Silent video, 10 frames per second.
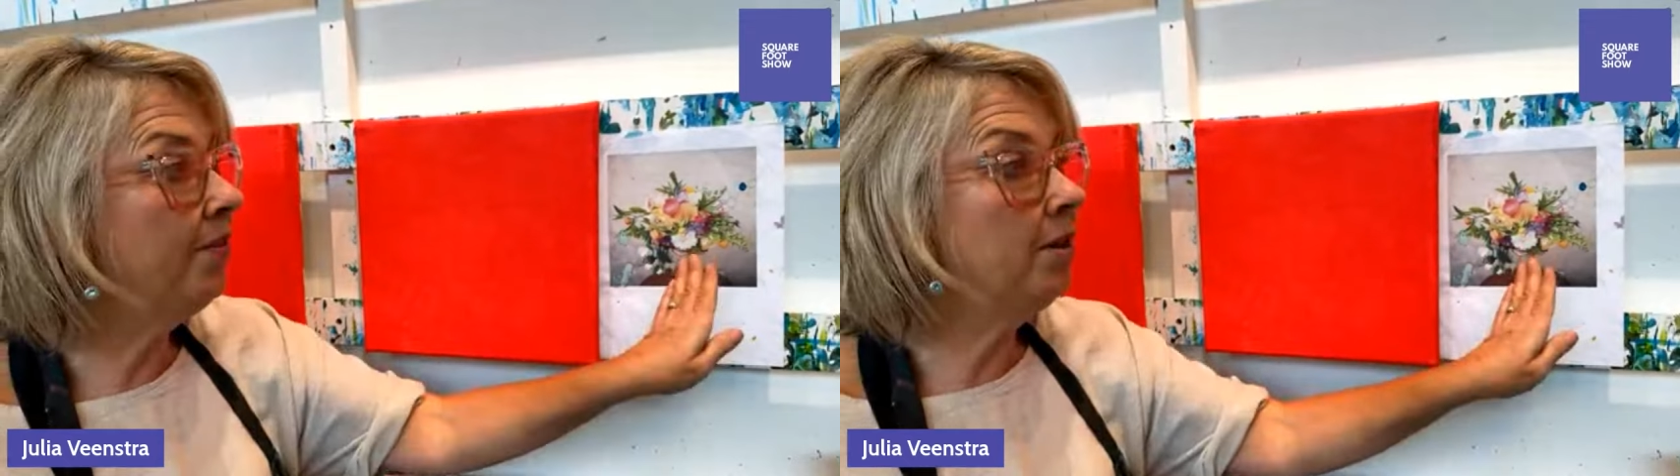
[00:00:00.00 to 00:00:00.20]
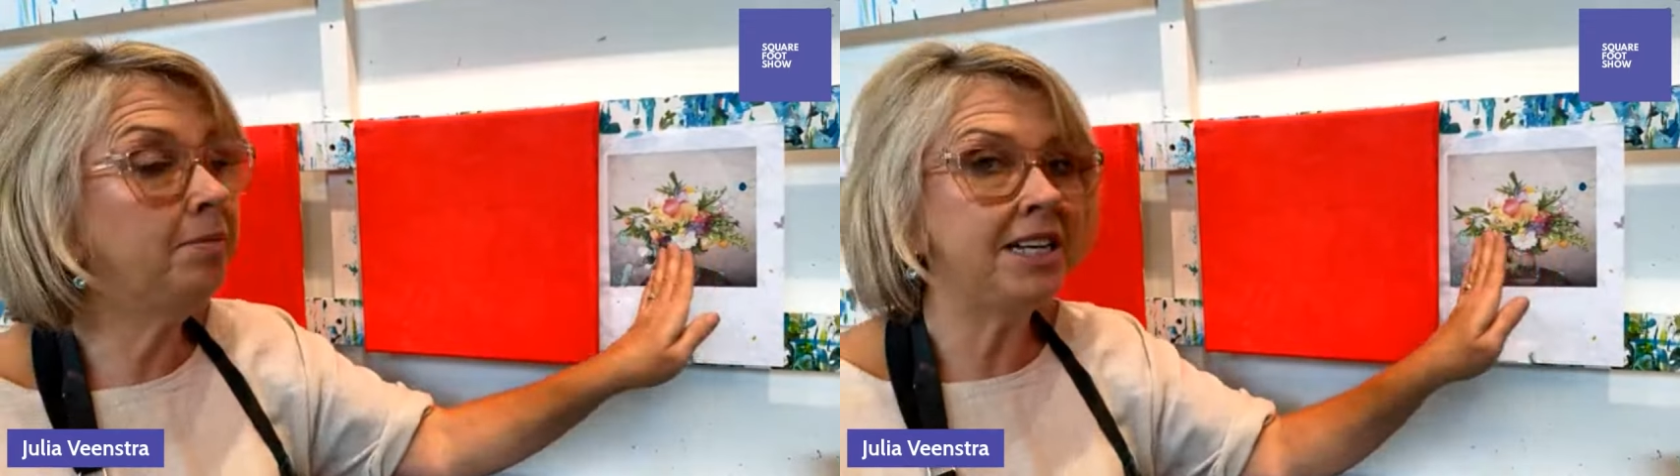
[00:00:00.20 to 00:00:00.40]

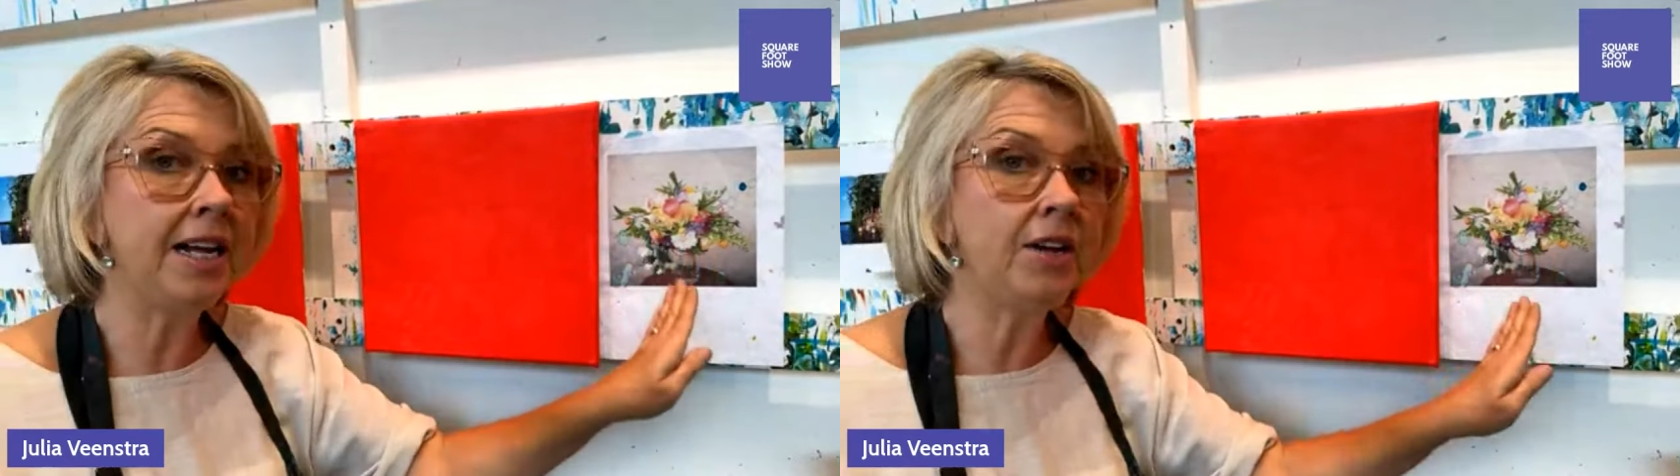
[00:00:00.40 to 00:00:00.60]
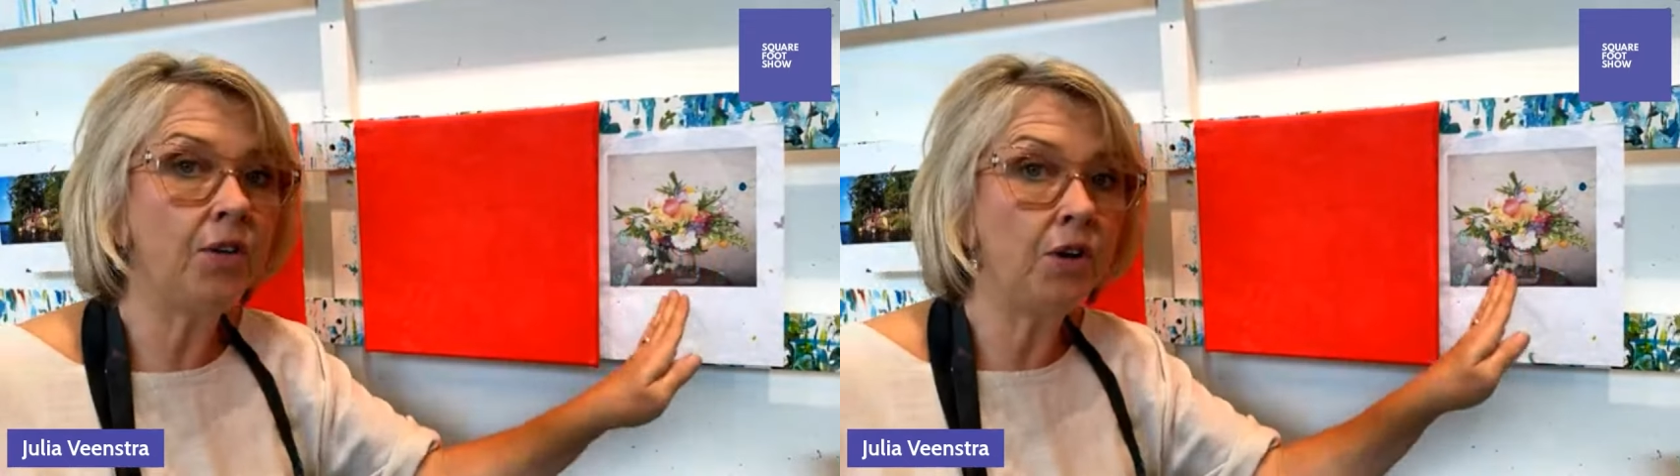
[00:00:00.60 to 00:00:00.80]
them take
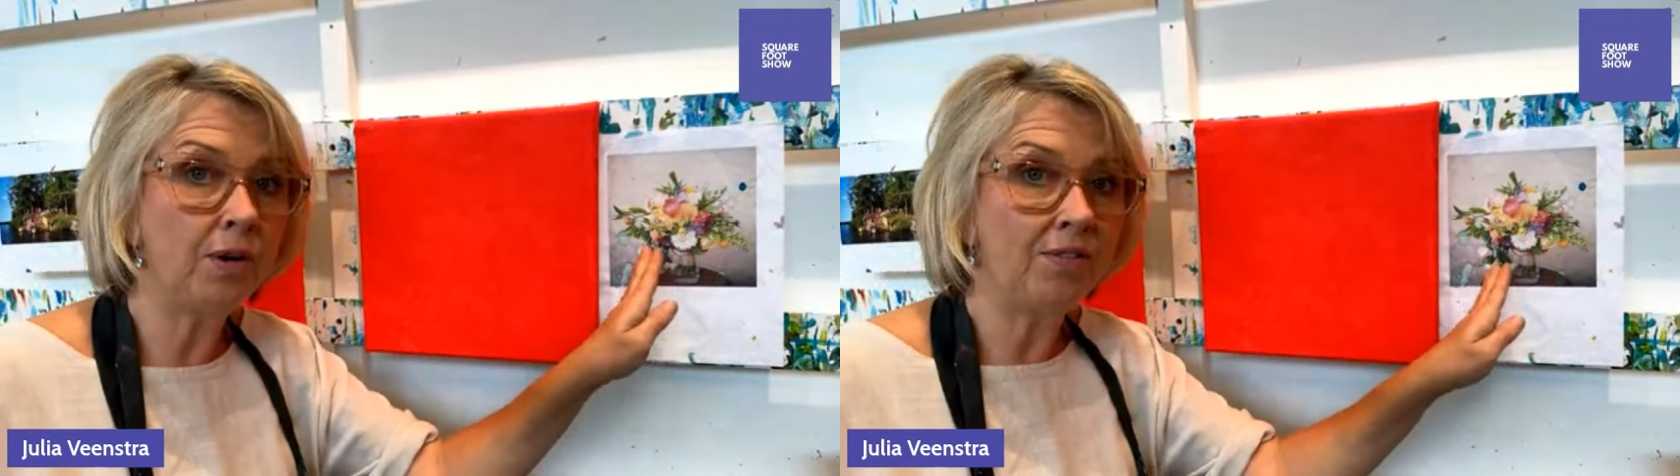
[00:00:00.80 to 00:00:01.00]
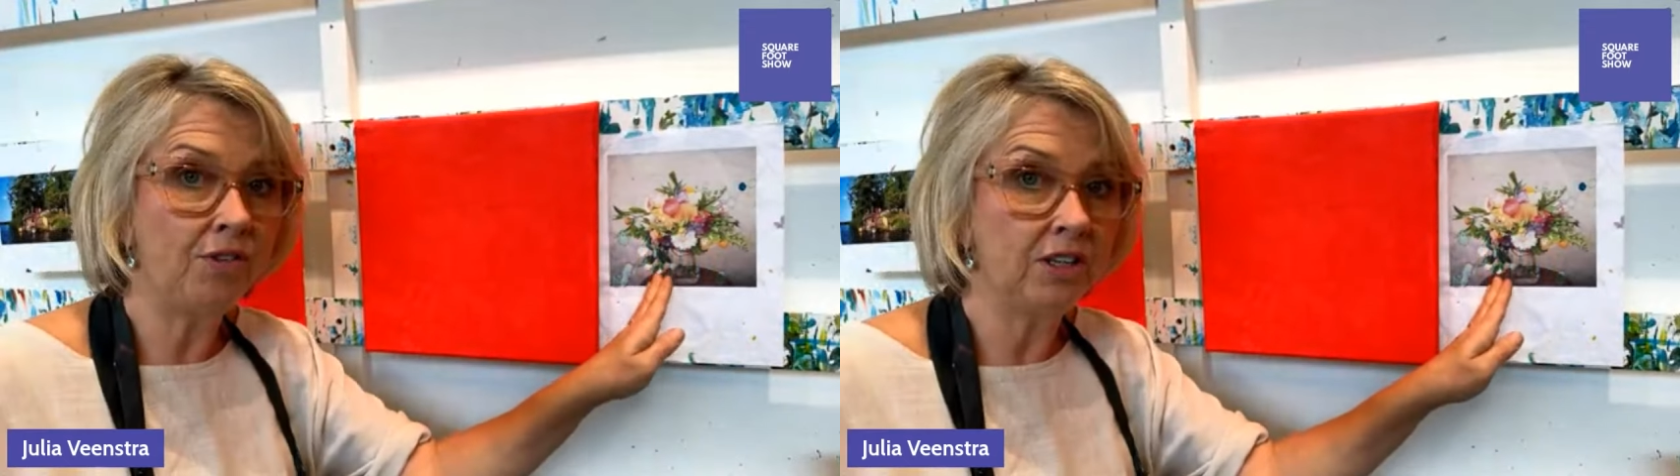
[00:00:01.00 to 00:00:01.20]
their
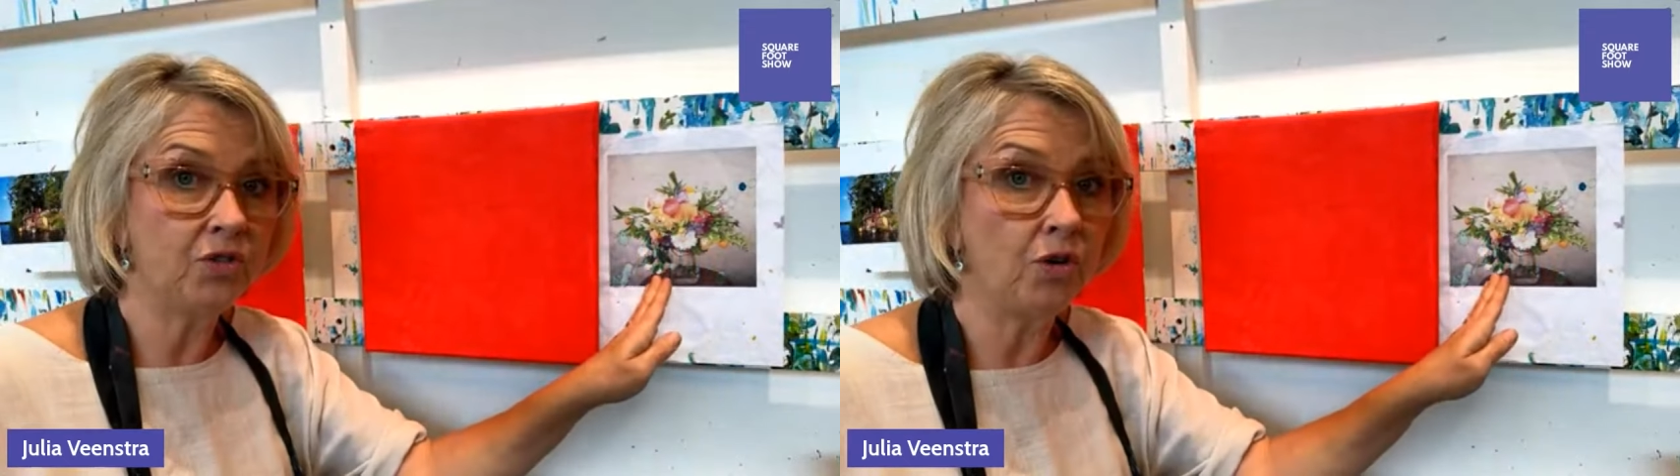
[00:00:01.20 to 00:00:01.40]
reference photo.